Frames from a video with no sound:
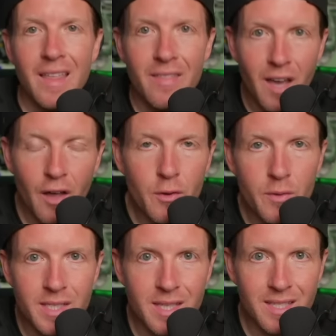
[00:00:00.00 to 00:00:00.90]
The other
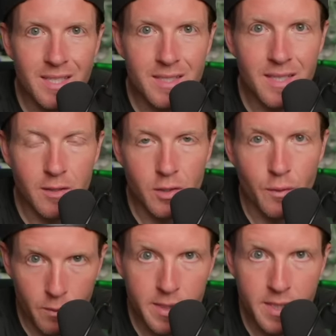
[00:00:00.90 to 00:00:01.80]
reason this is dumb, so
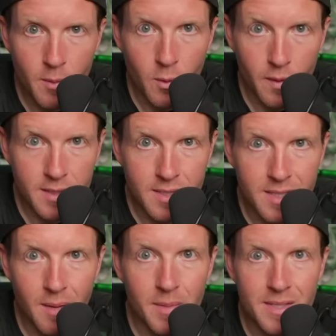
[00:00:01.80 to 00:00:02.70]
reason number one this is
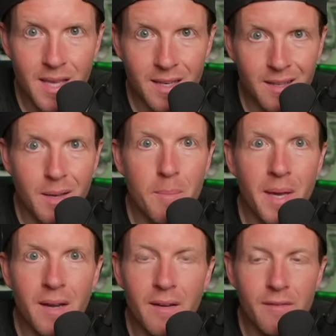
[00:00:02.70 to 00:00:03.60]
dumb, is that
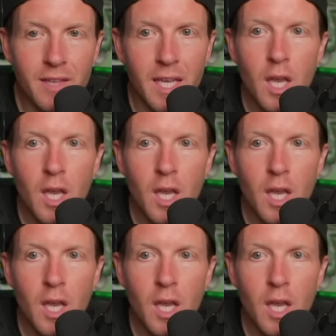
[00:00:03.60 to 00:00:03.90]
competitively,